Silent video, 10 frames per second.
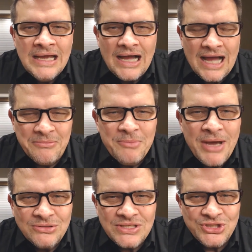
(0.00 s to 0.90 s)
I'm
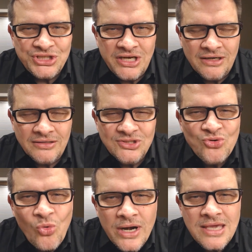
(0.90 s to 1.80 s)
about to share
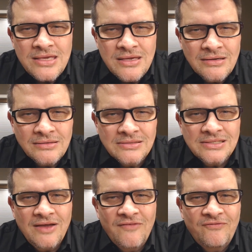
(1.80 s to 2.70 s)
20
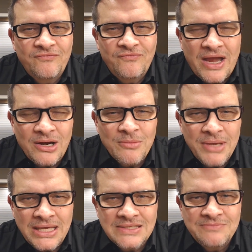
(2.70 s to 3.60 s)
years of
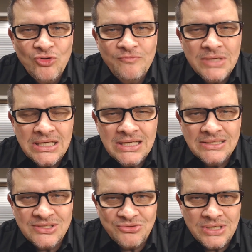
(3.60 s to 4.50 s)
Firebase movement
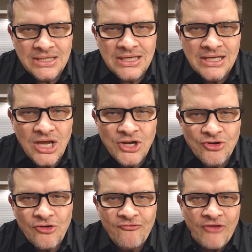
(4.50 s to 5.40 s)
history in
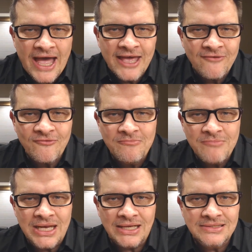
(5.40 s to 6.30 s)
under five
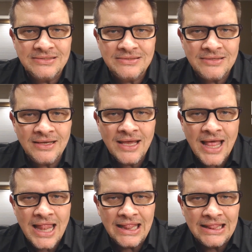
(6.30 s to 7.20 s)
minutes.
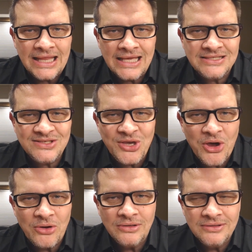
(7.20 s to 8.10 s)
Let's
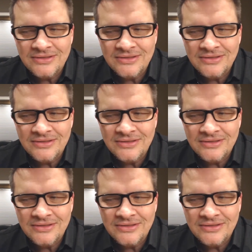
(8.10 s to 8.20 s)
go.